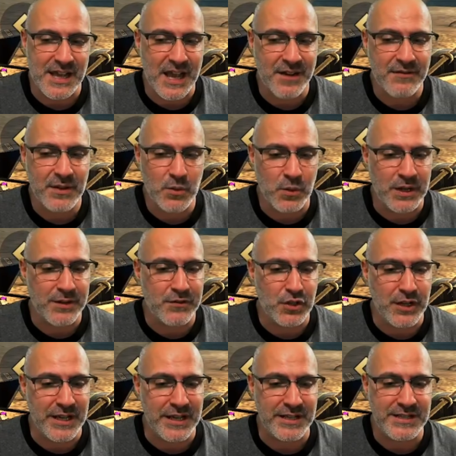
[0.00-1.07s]
every one of her
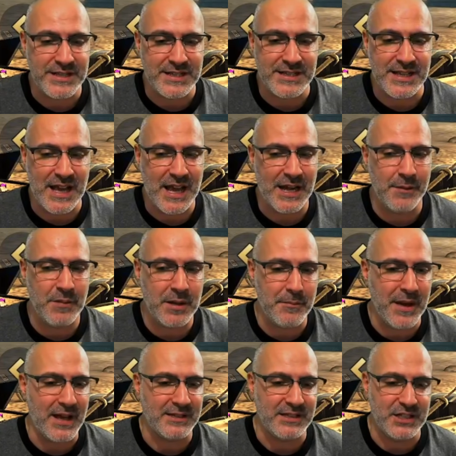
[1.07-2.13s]
hits is enemy
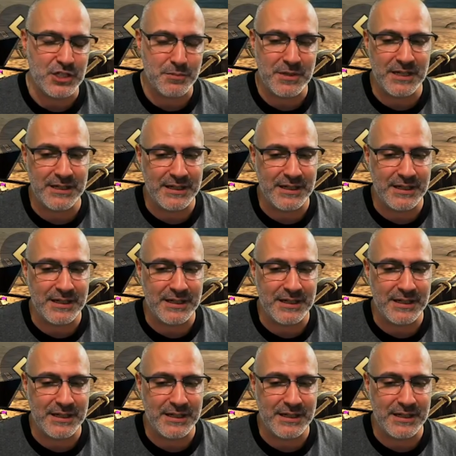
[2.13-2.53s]
max H P.